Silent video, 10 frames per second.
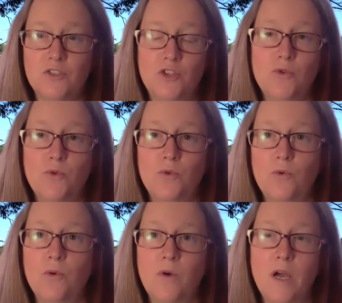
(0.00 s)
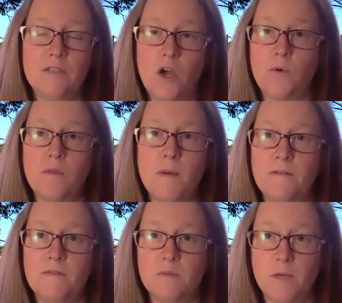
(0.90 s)
to talk with a
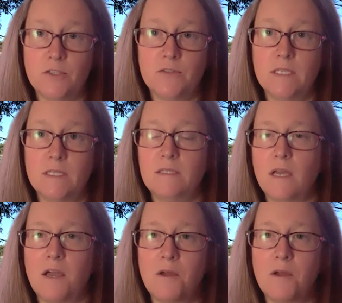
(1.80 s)
benefit specialist